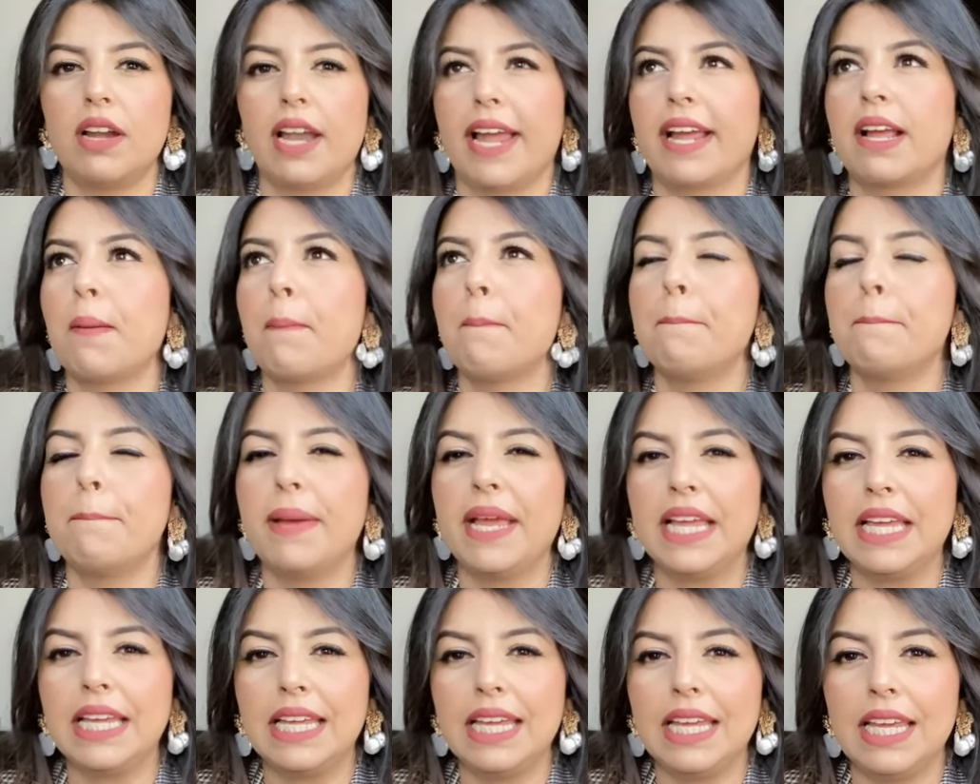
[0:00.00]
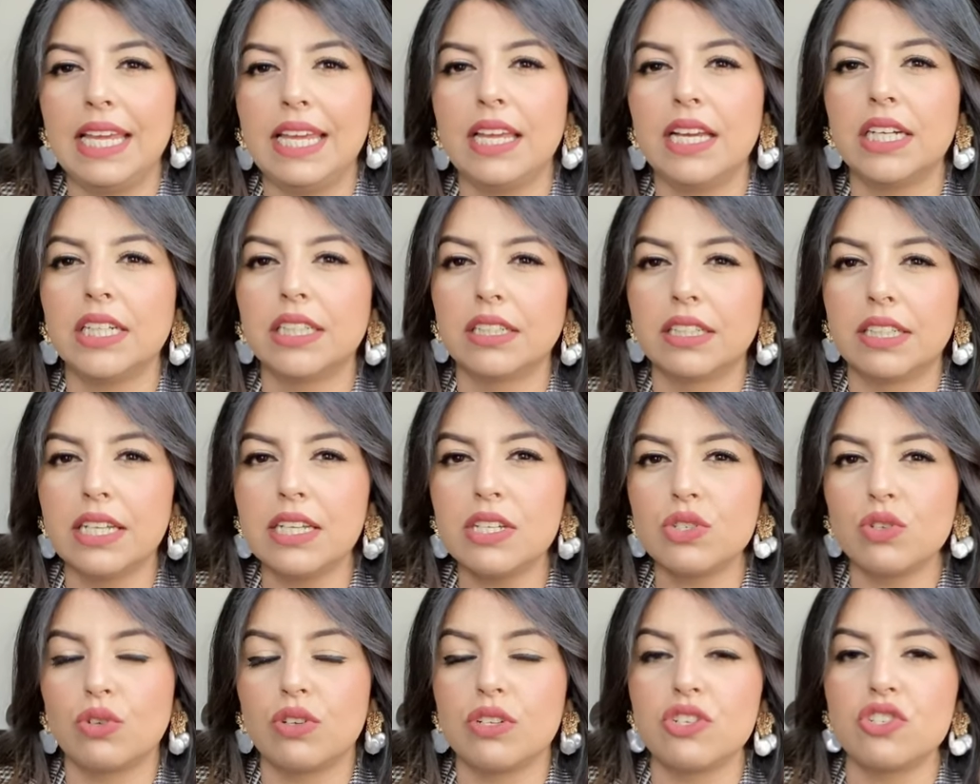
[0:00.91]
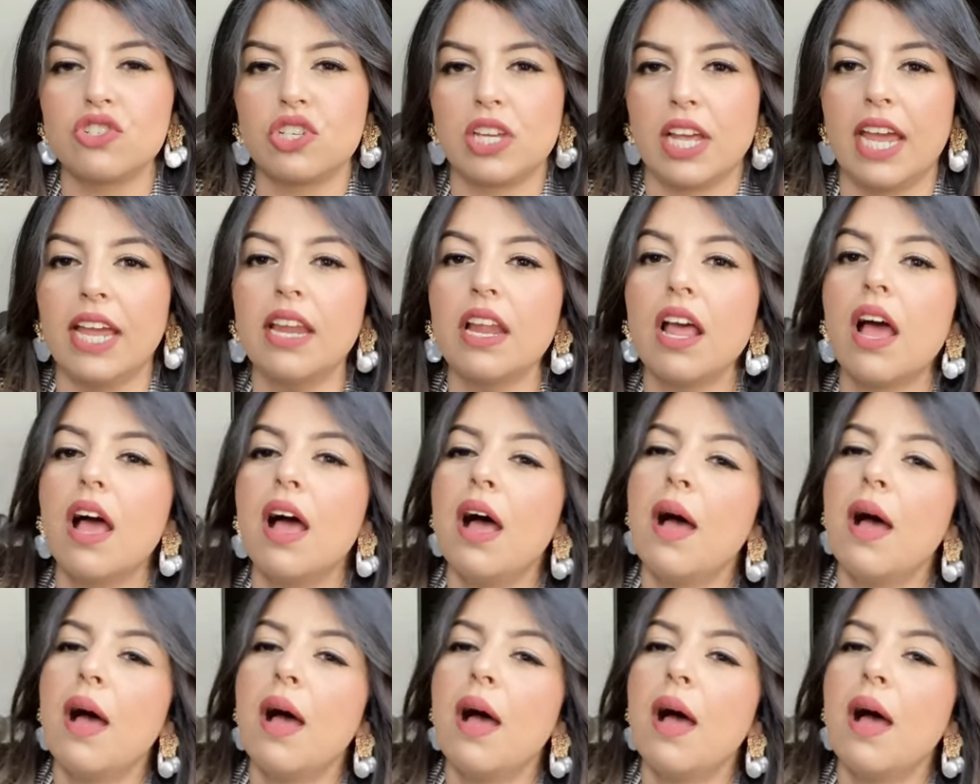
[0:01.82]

like a minky earthy tone shade,